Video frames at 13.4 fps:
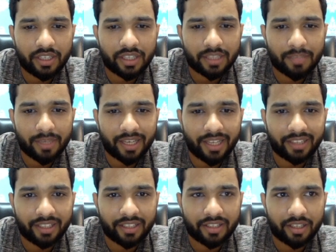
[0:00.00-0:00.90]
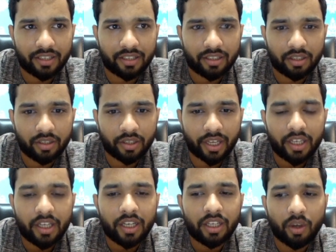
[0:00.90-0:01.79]
display like this here okay
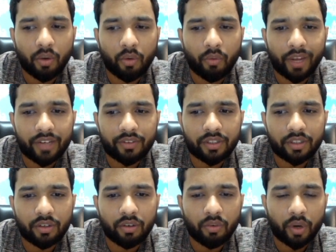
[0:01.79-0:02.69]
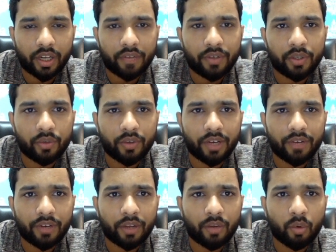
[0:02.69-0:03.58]
now whenever uh, what i will do
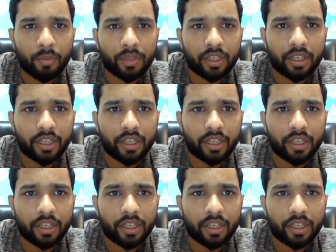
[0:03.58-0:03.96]
whenever i open the